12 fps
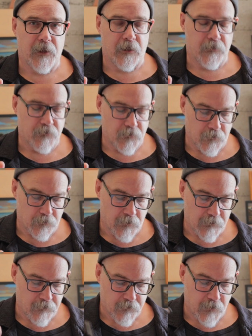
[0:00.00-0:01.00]
attitude.
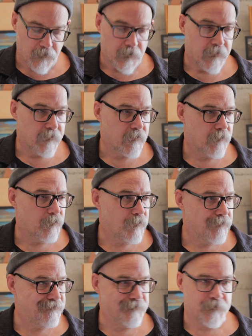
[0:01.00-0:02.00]
I discovered this
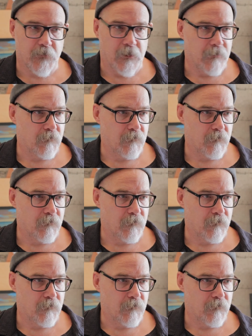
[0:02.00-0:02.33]
long